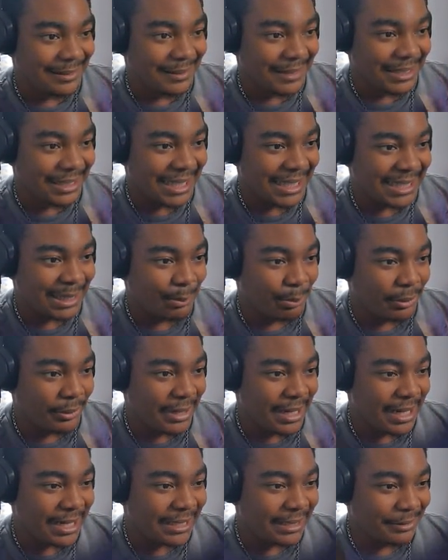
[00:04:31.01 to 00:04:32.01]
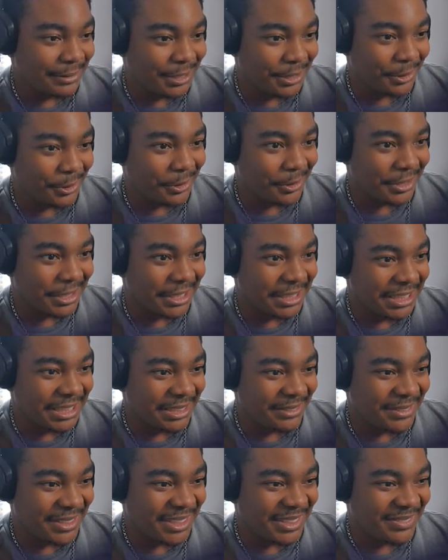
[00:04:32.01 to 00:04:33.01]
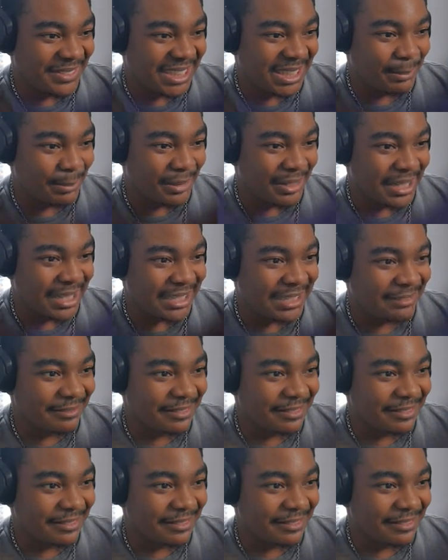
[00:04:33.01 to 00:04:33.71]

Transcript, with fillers: we just got the brand new Jordans, you feel me? The brand new